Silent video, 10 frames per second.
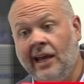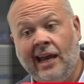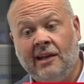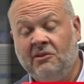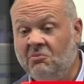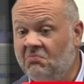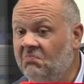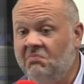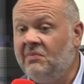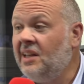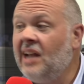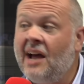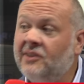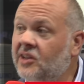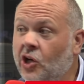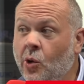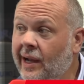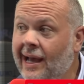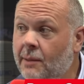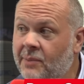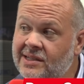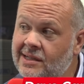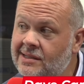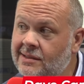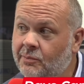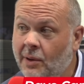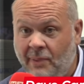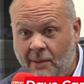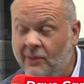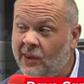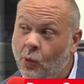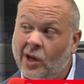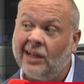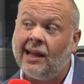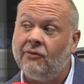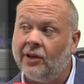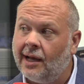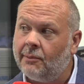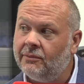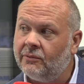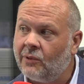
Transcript: and not that they're going out of business, but people that want to level up.